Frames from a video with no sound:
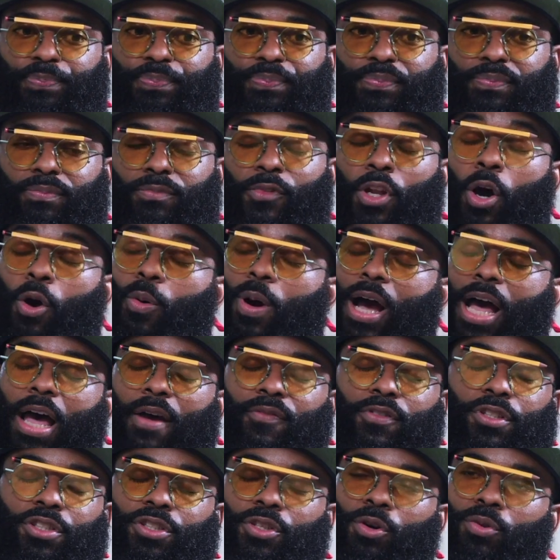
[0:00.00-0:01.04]
No, I
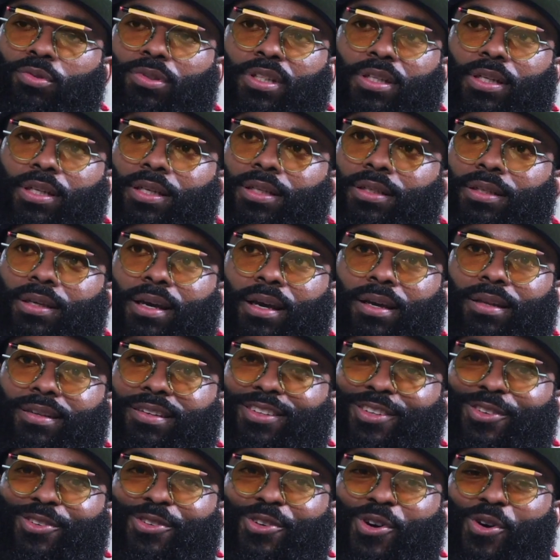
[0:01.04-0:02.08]
haven't soaked it in yet.
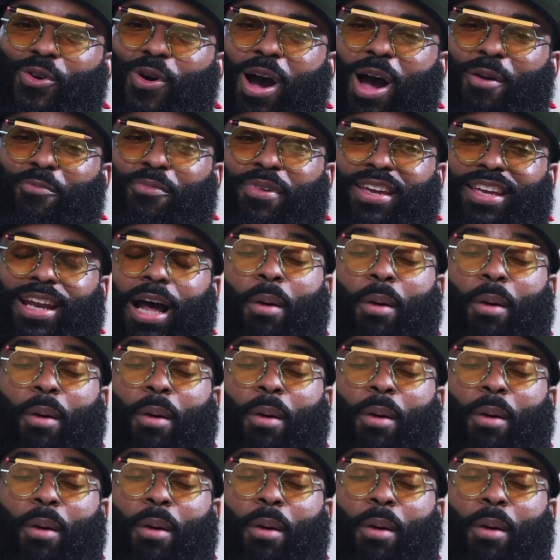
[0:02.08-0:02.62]
You know, I mean,